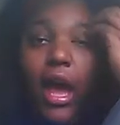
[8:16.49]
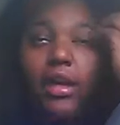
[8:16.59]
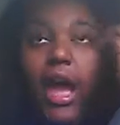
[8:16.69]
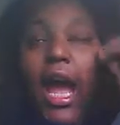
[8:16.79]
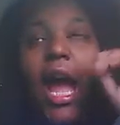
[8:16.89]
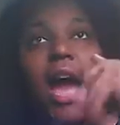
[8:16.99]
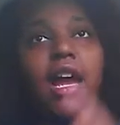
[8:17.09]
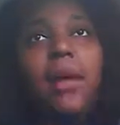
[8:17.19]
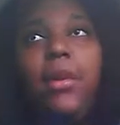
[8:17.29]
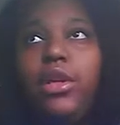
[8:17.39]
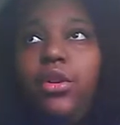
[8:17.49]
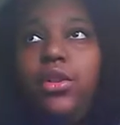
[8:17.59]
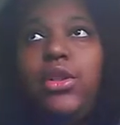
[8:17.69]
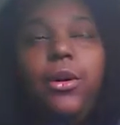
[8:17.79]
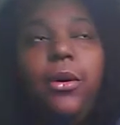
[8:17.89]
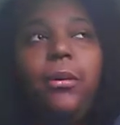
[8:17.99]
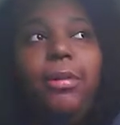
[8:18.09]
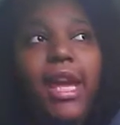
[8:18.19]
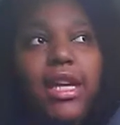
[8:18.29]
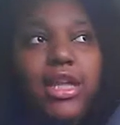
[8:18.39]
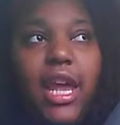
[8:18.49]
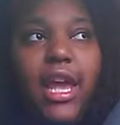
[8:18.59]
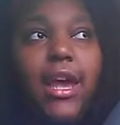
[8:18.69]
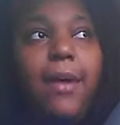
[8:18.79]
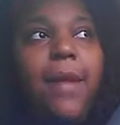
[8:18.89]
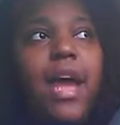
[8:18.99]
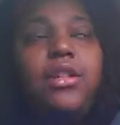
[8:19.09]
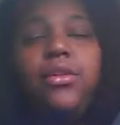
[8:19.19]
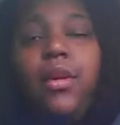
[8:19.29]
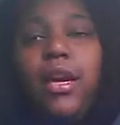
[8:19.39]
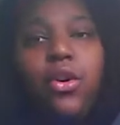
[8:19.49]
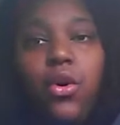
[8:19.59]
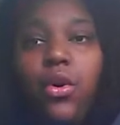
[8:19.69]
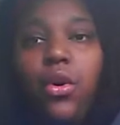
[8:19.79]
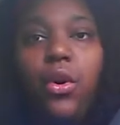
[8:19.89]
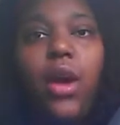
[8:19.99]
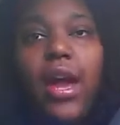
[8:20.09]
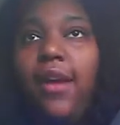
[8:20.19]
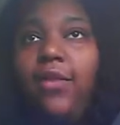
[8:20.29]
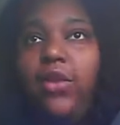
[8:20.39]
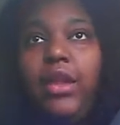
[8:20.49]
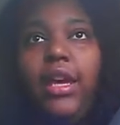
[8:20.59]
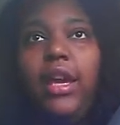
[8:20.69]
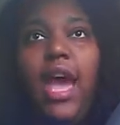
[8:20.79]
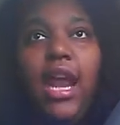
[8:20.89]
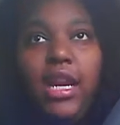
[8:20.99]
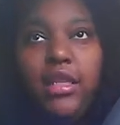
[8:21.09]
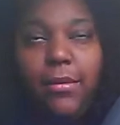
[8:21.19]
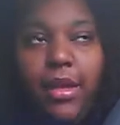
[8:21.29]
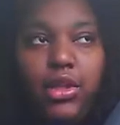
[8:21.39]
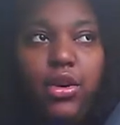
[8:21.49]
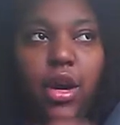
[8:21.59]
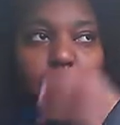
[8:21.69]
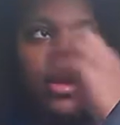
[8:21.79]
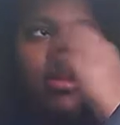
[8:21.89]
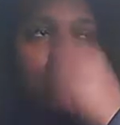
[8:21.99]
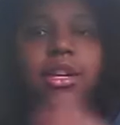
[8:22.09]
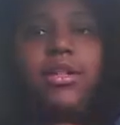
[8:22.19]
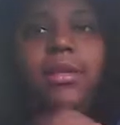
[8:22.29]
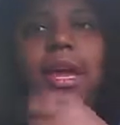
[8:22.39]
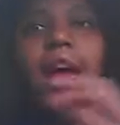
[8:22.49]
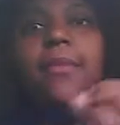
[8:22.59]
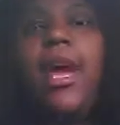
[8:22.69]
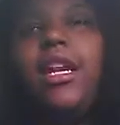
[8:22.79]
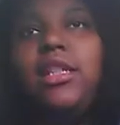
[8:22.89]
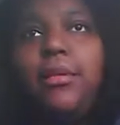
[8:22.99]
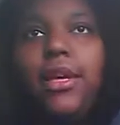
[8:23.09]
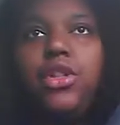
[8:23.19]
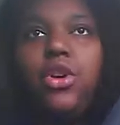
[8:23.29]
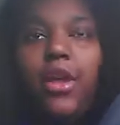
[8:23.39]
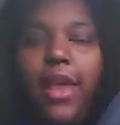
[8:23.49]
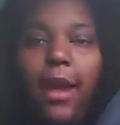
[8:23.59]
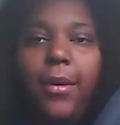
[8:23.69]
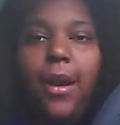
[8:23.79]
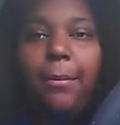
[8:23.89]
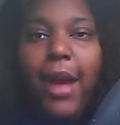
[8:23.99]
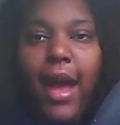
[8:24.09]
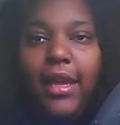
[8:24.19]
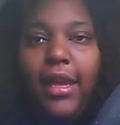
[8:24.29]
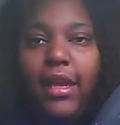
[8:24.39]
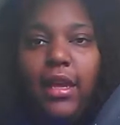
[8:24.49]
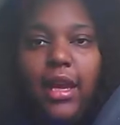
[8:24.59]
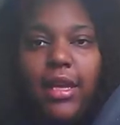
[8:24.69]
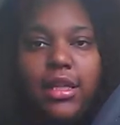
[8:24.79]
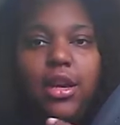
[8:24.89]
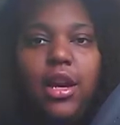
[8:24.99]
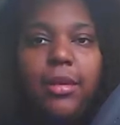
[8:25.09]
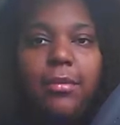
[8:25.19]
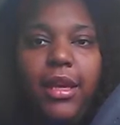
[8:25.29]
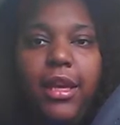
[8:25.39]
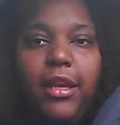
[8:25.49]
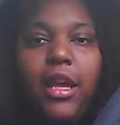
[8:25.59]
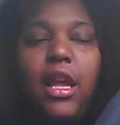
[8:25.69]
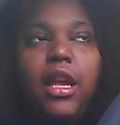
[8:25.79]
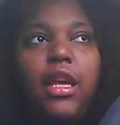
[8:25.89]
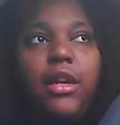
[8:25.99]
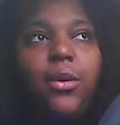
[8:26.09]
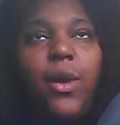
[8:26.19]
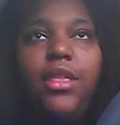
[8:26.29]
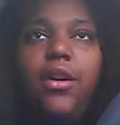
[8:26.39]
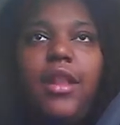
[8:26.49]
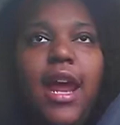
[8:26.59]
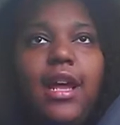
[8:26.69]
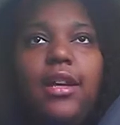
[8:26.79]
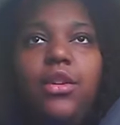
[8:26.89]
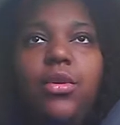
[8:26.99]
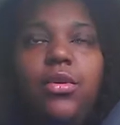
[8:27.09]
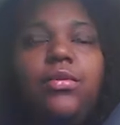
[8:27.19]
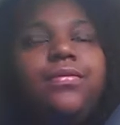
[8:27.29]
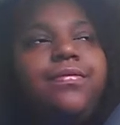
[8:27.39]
I come on YouTube, BHM, I do Google, everything. I need to make sure, excuse me, I need to make sure that what I'm buying is going to be, whether or not you